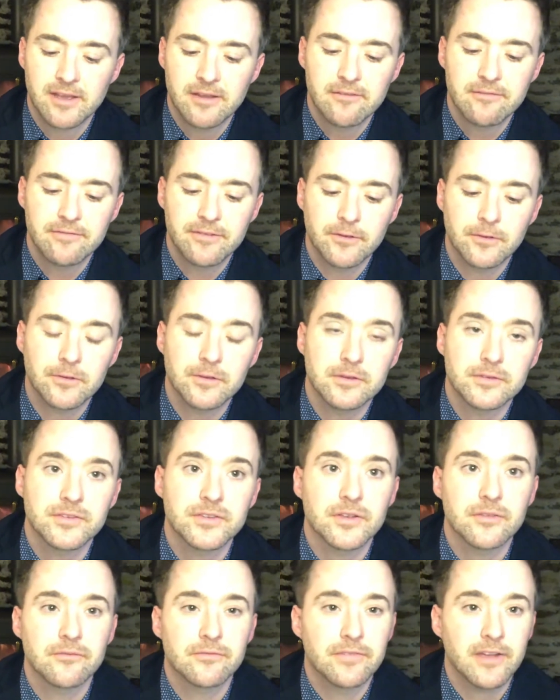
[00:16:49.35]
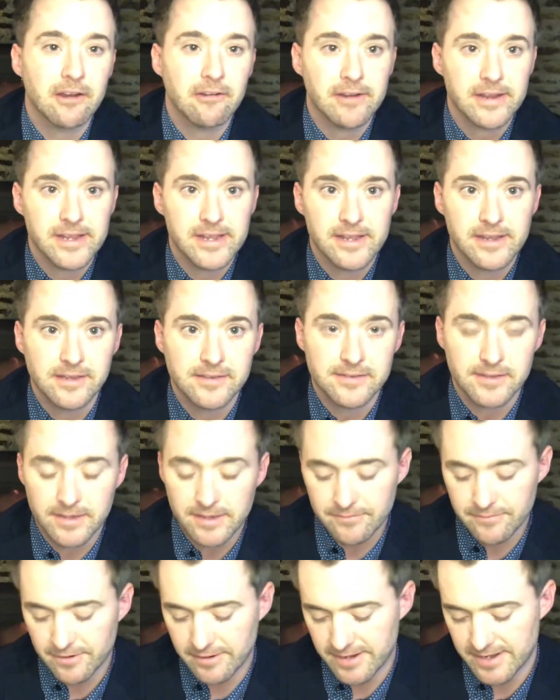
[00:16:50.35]
Fills very easily,
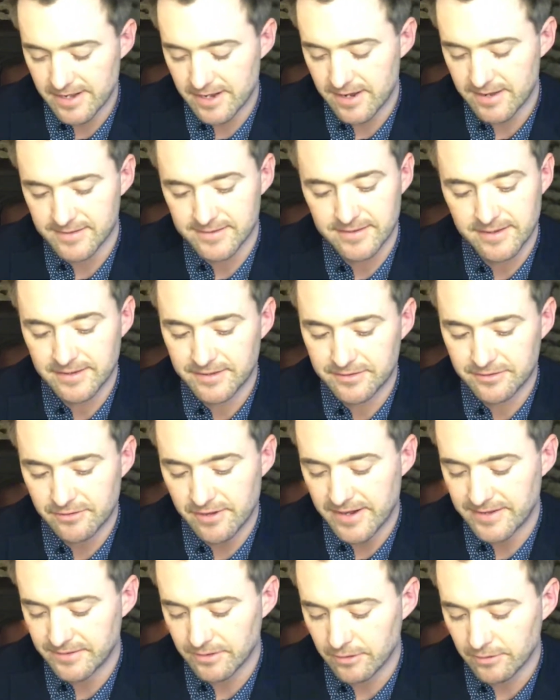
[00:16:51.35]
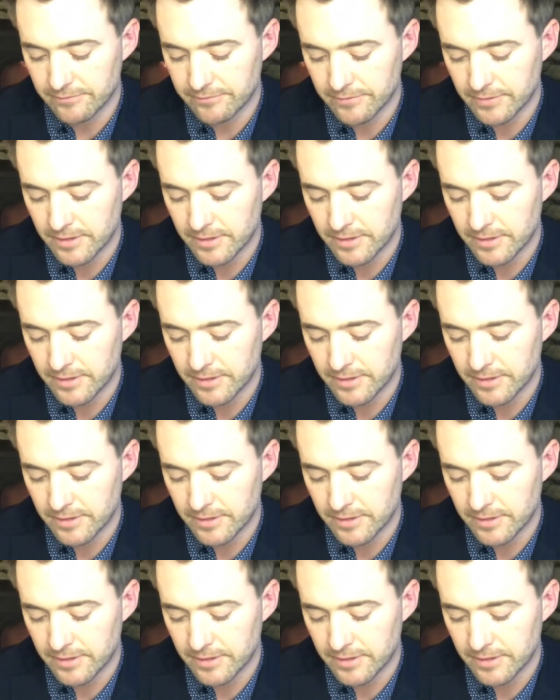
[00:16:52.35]
very nicely, straight off,